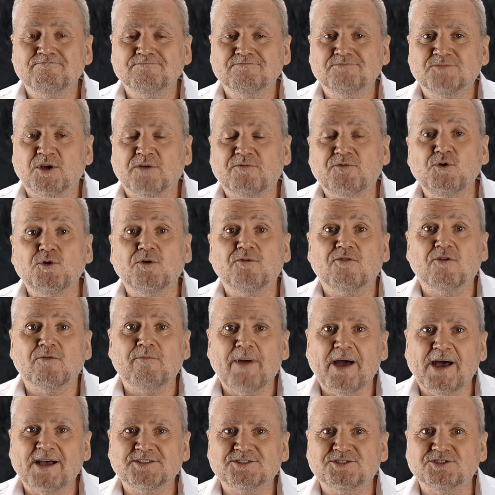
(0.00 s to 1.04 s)
A few of the
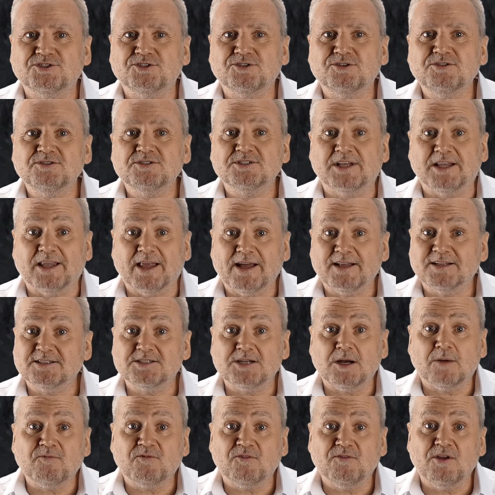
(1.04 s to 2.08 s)
passengers glanced
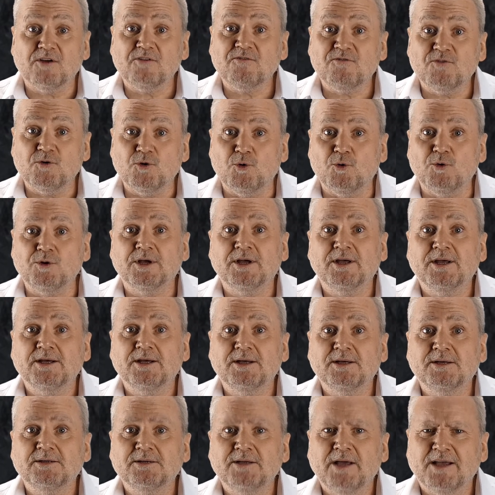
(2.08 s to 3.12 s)
up from their food,
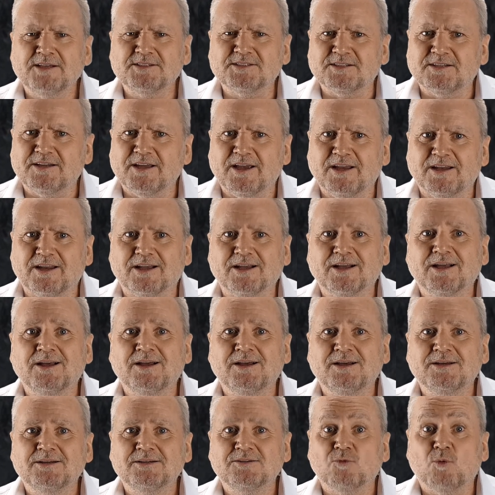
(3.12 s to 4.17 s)
hesitating,
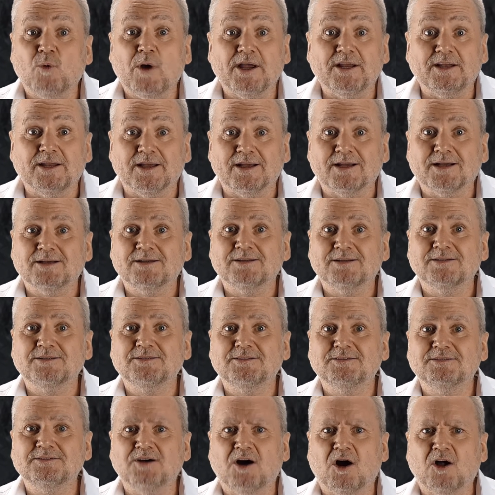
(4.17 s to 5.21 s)
waiting,
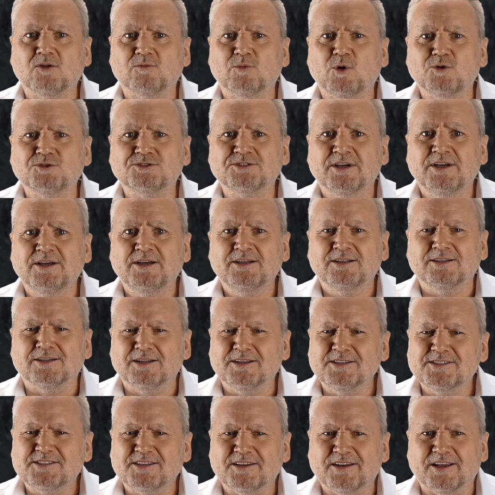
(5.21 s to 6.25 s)
almost
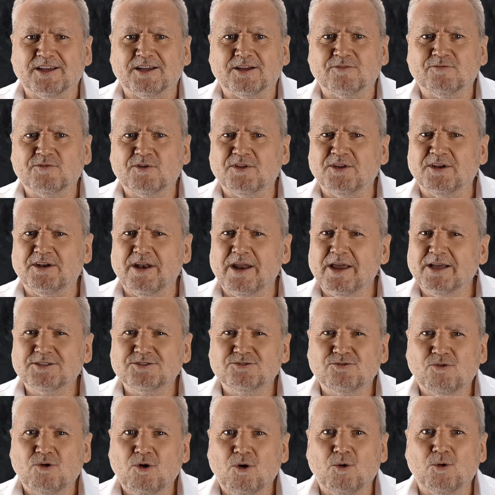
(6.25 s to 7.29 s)
listening for the next
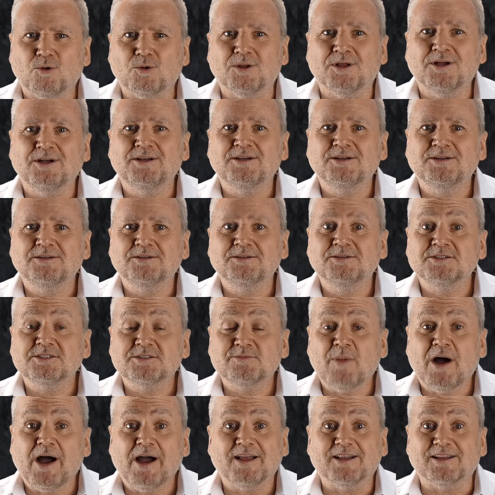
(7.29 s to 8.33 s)
roll,
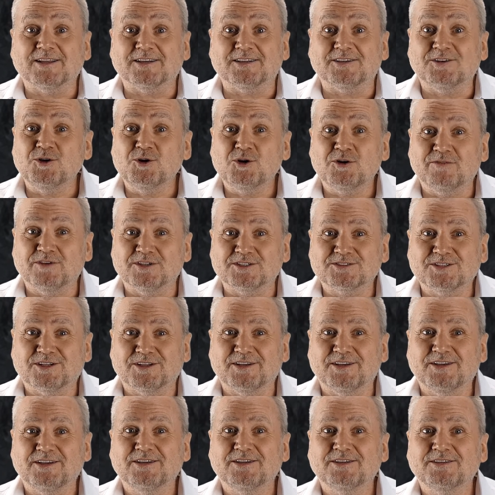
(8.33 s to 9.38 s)
smiling nervously,
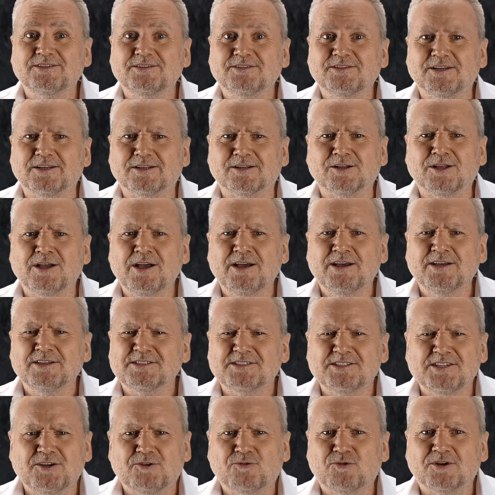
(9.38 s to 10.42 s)
little
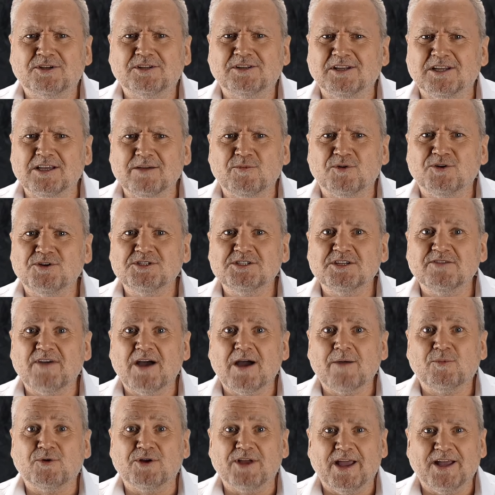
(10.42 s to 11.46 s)
secret glimmers of
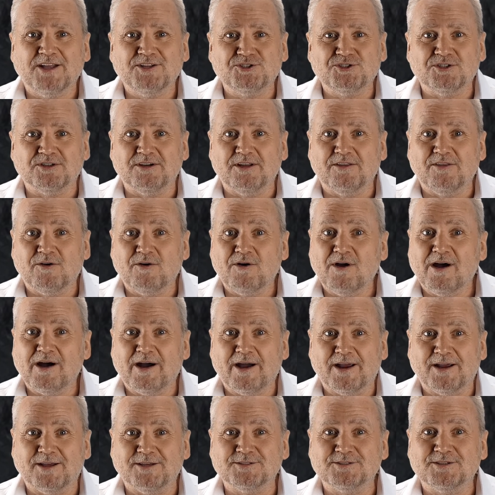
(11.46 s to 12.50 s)
apprehension in their
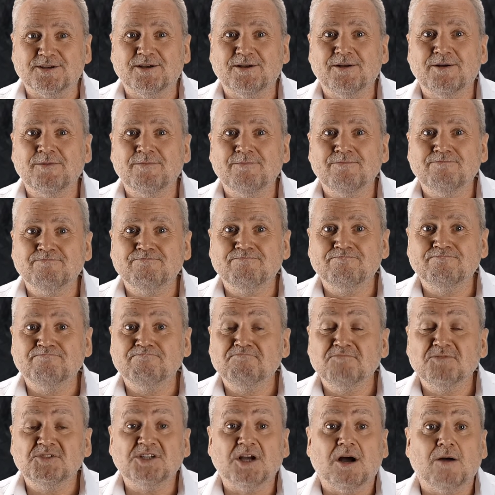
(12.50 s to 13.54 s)
eyes.
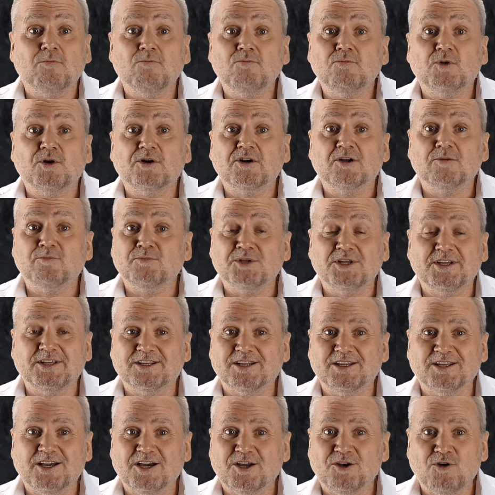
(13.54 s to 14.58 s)
Some were
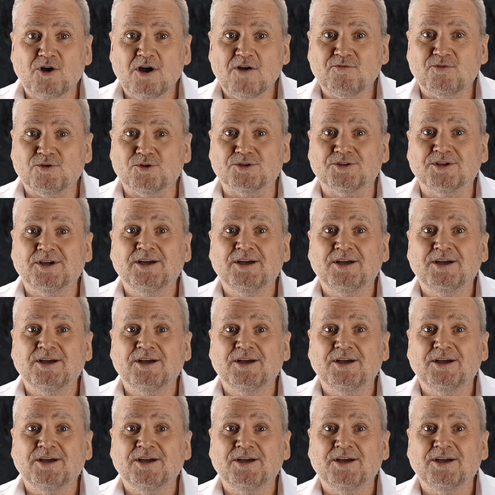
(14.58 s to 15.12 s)
completely unruffled.